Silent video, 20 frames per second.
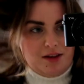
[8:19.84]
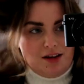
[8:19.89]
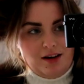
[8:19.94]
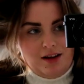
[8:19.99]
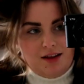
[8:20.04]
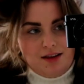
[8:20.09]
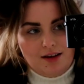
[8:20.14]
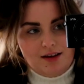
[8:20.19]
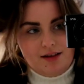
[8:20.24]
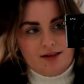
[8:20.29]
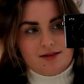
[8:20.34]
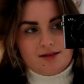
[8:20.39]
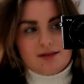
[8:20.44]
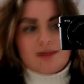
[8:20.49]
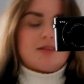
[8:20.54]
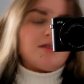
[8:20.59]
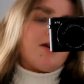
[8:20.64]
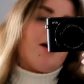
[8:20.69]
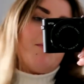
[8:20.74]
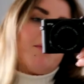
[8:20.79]
with it like this.
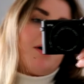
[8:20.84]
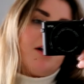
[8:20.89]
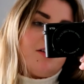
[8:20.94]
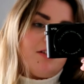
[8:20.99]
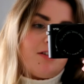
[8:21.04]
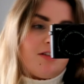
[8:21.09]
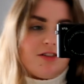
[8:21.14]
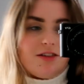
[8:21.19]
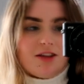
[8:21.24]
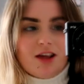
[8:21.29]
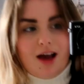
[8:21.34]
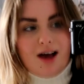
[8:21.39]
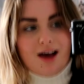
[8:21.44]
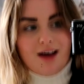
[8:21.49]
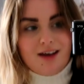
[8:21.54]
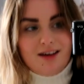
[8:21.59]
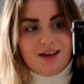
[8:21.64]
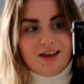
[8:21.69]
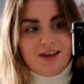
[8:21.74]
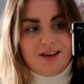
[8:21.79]
So I might just do
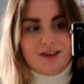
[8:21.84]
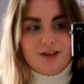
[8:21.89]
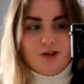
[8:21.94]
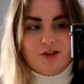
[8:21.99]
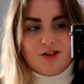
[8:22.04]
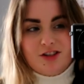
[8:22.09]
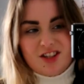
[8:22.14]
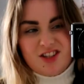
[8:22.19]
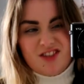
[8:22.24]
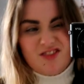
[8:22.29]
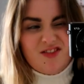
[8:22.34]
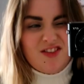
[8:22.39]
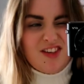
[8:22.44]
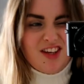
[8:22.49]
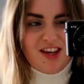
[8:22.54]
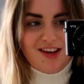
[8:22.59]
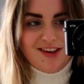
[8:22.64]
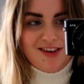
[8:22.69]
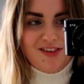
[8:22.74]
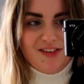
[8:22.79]
that just for
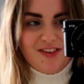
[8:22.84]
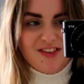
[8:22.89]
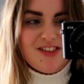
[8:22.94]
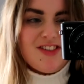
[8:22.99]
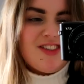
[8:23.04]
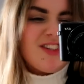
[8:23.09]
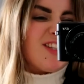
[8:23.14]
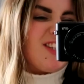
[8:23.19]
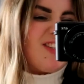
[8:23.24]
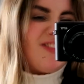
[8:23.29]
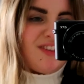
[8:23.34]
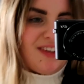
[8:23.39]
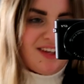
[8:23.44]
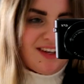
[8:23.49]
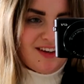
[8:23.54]
you, just for